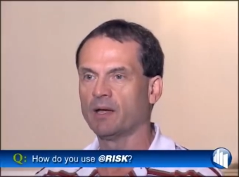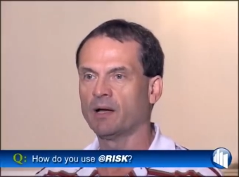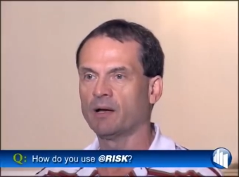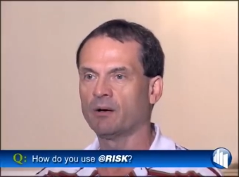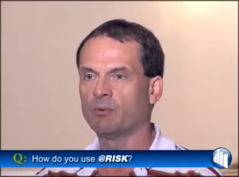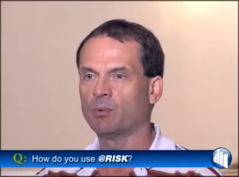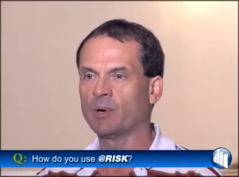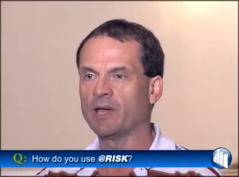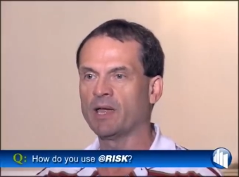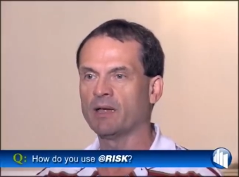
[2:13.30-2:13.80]

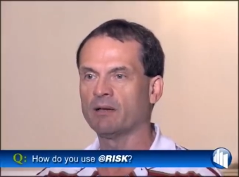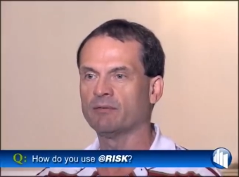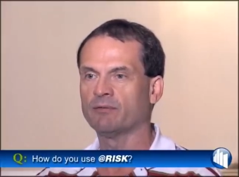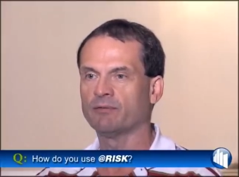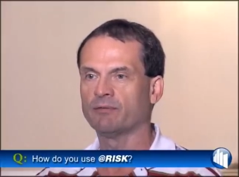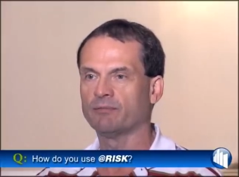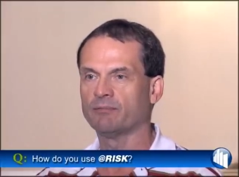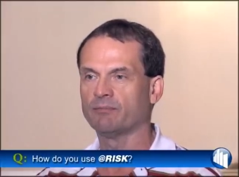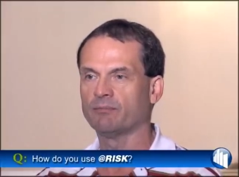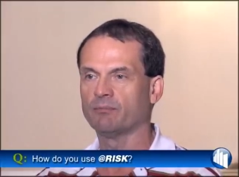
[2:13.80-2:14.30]
uh, we have
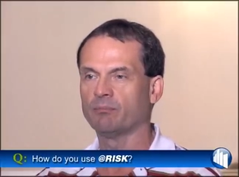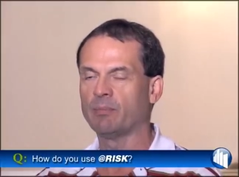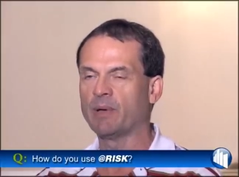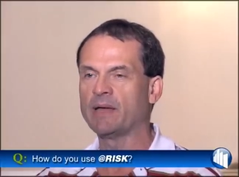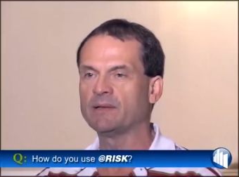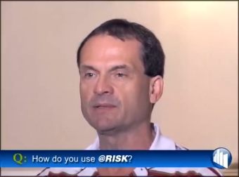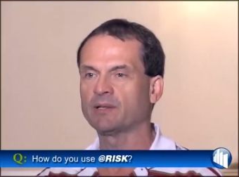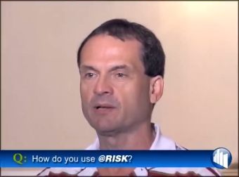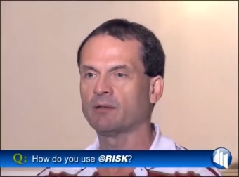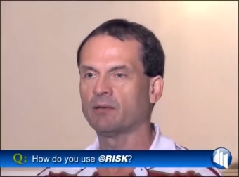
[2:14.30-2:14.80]

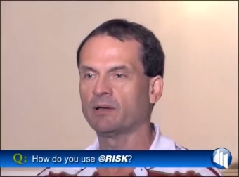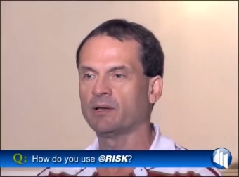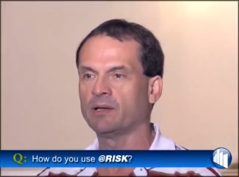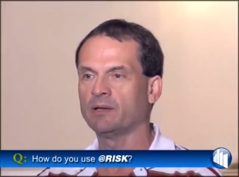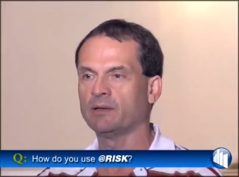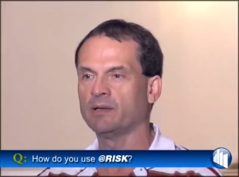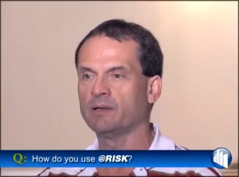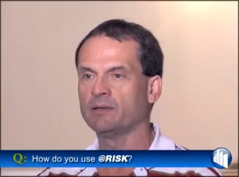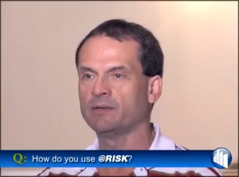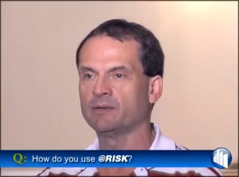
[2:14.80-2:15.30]

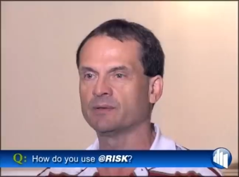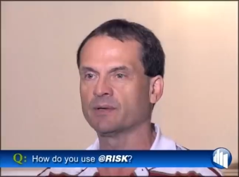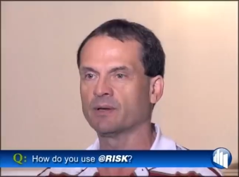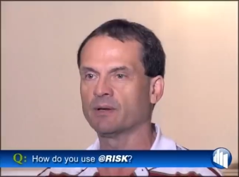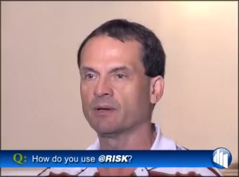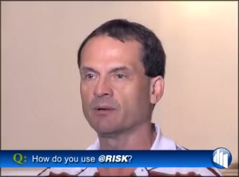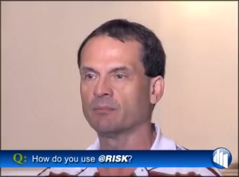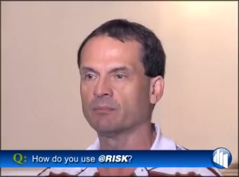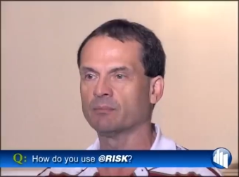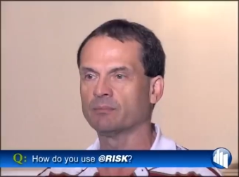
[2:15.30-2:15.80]
basically these
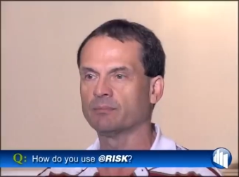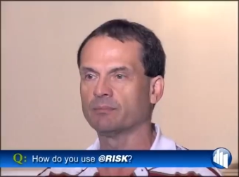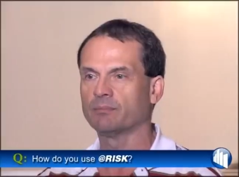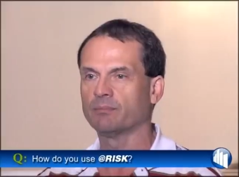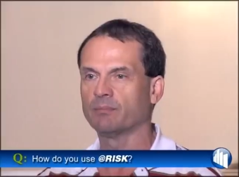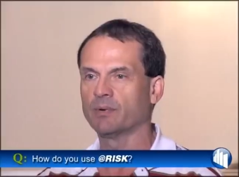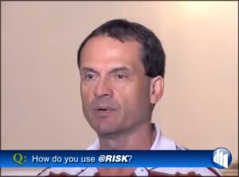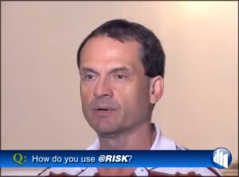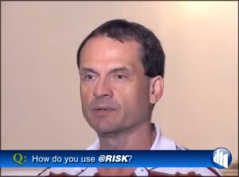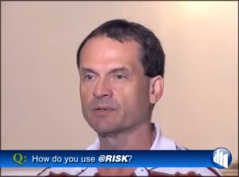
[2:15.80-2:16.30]
um,
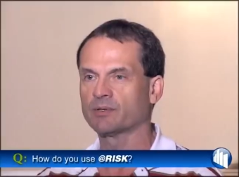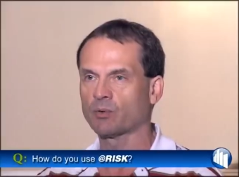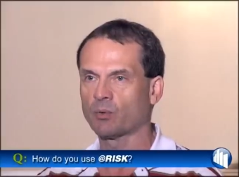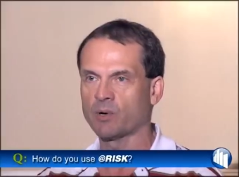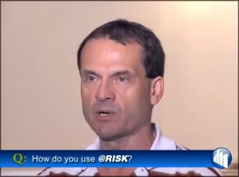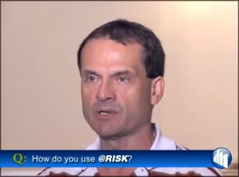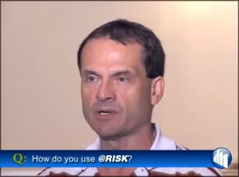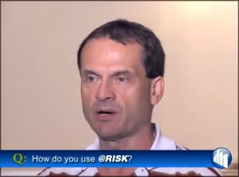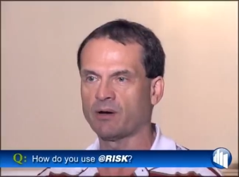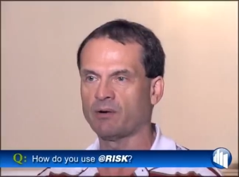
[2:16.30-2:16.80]
uh,
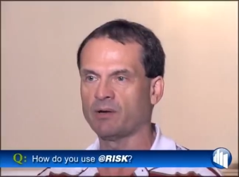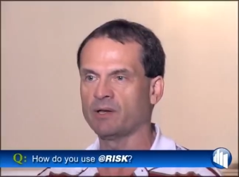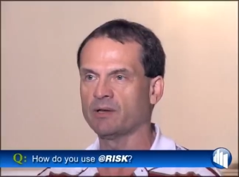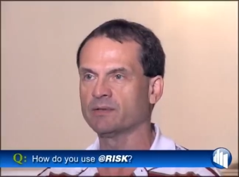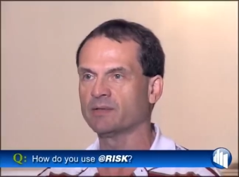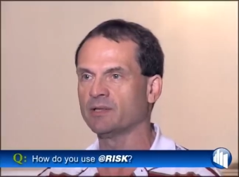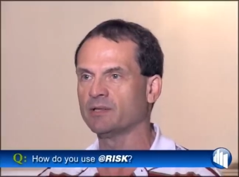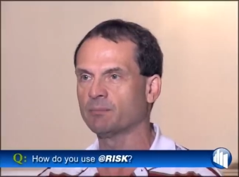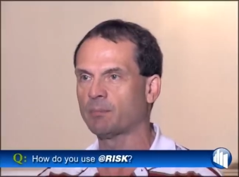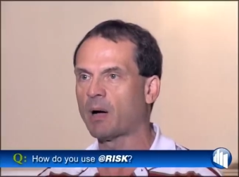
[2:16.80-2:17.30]
storage
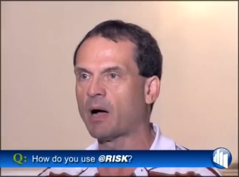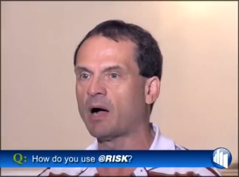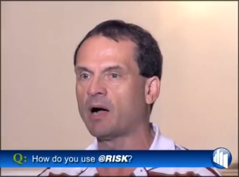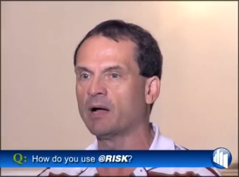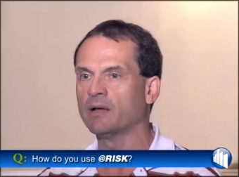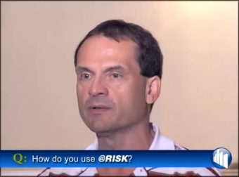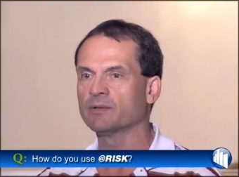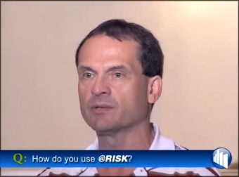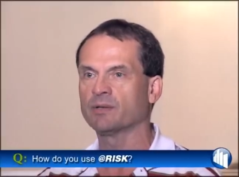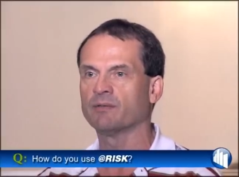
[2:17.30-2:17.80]
areas, these
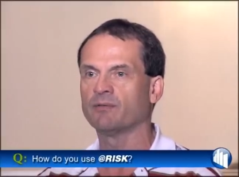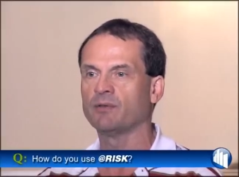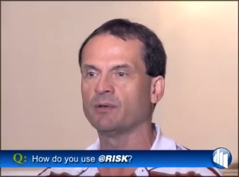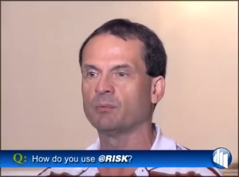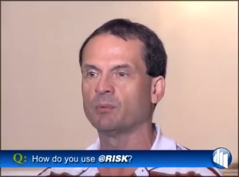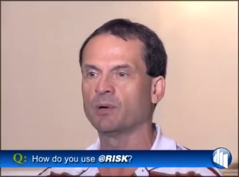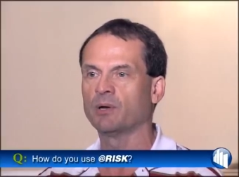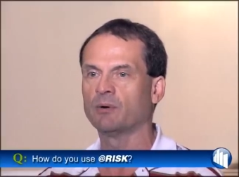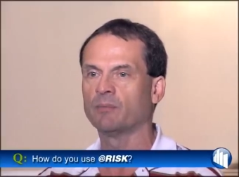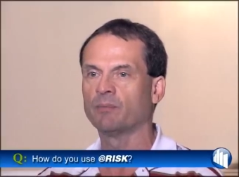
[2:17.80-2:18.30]
ponds, if
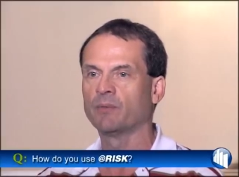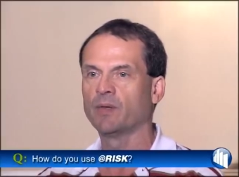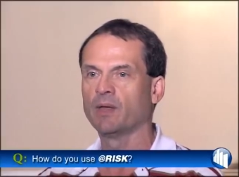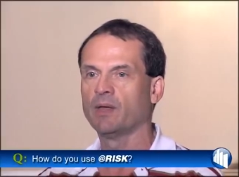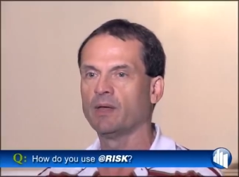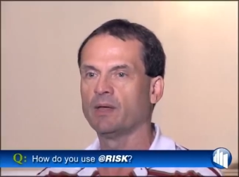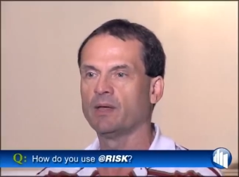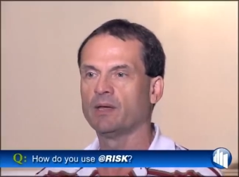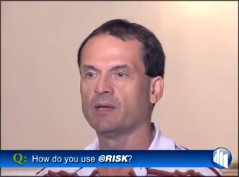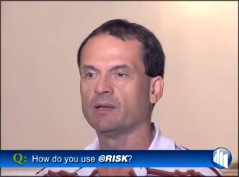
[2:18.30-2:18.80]
you will,
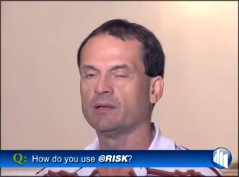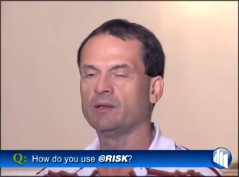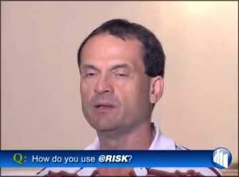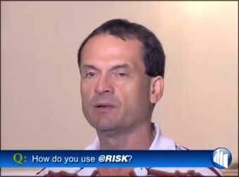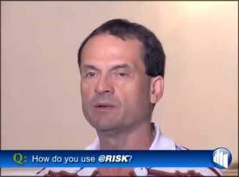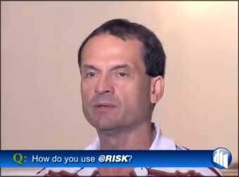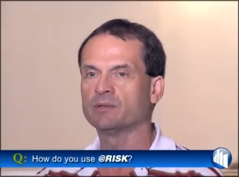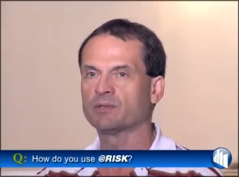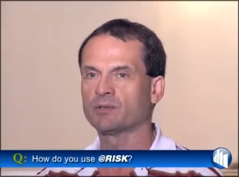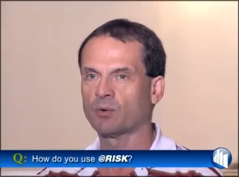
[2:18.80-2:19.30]

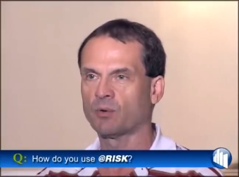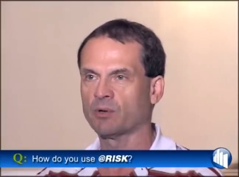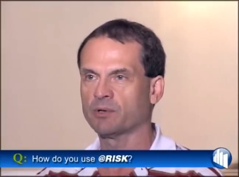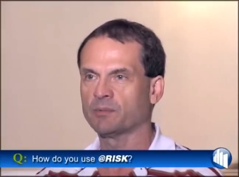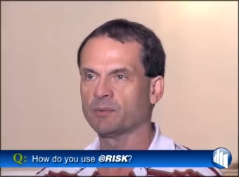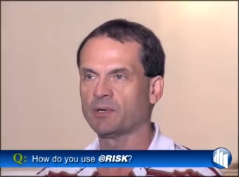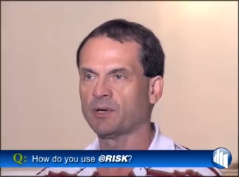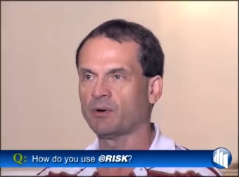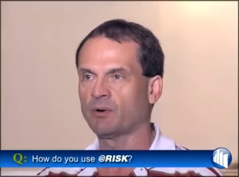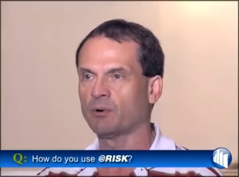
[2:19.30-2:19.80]
you can store
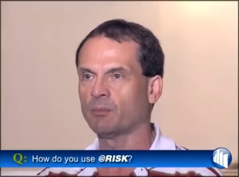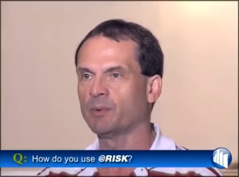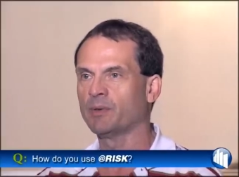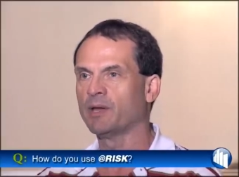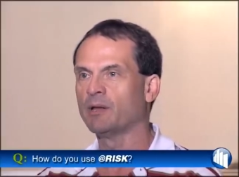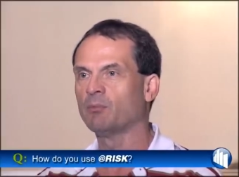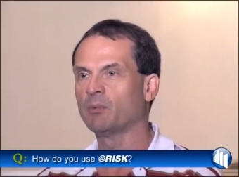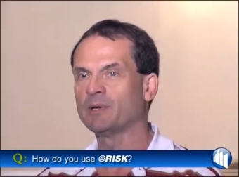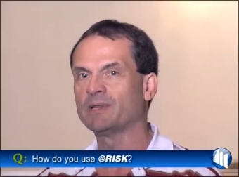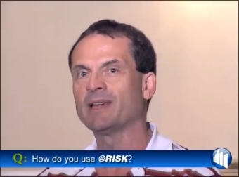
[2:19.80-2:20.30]
this material, but
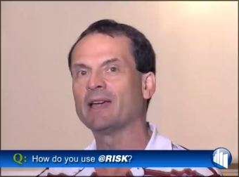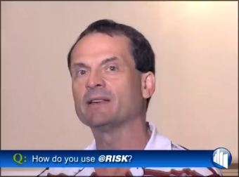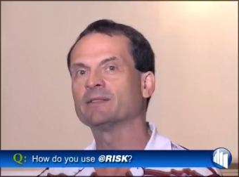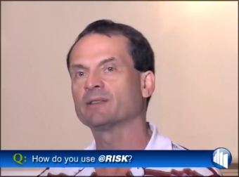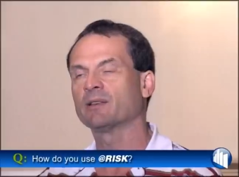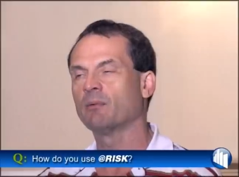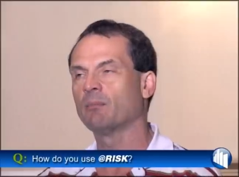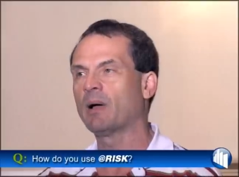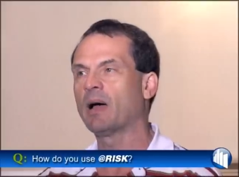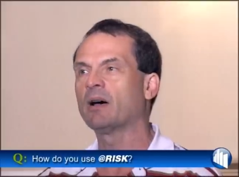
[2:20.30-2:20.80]
then we take
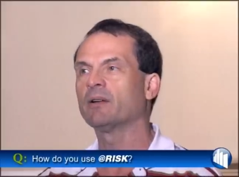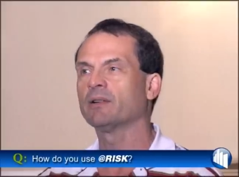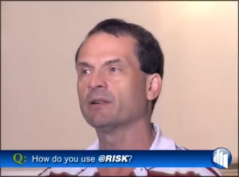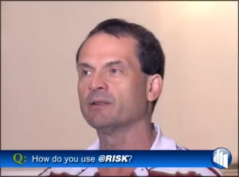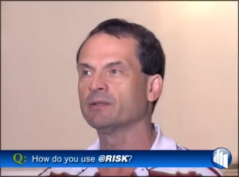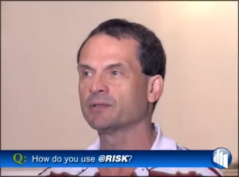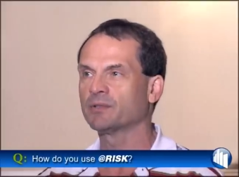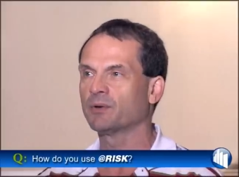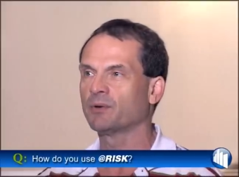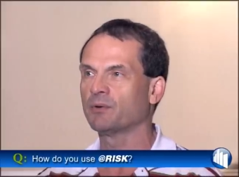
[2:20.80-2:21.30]
some out
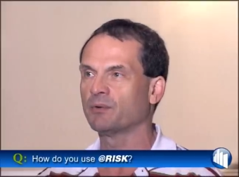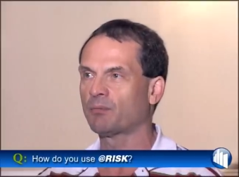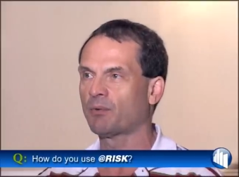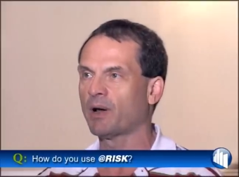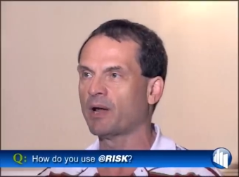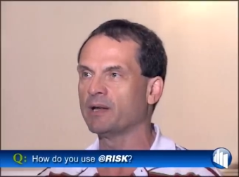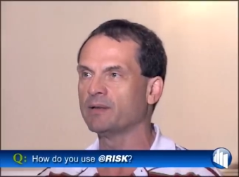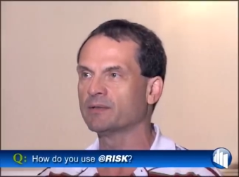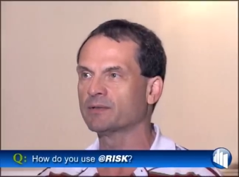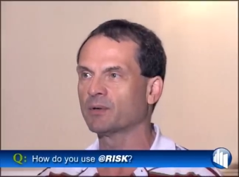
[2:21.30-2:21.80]
at a certain
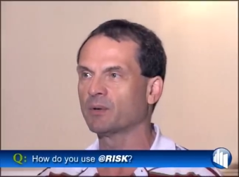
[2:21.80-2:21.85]
rate.